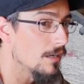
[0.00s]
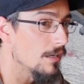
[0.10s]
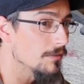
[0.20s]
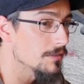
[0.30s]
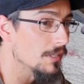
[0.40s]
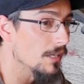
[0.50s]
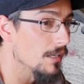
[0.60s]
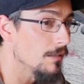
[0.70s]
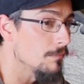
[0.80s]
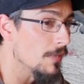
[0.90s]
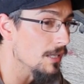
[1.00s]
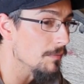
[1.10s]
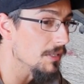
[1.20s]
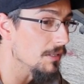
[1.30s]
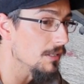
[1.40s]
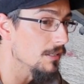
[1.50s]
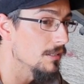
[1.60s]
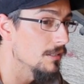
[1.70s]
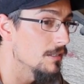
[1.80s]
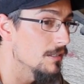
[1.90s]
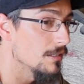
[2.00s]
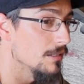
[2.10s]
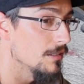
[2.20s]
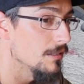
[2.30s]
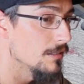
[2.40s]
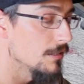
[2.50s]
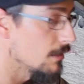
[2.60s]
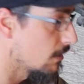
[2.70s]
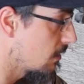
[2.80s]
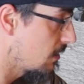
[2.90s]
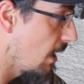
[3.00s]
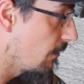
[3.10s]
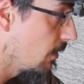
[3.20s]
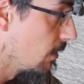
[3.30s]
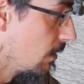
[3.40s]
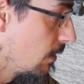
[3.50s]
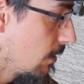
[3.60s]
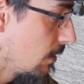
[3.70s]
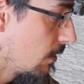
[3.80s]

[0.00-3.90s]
I would say, maybe 7.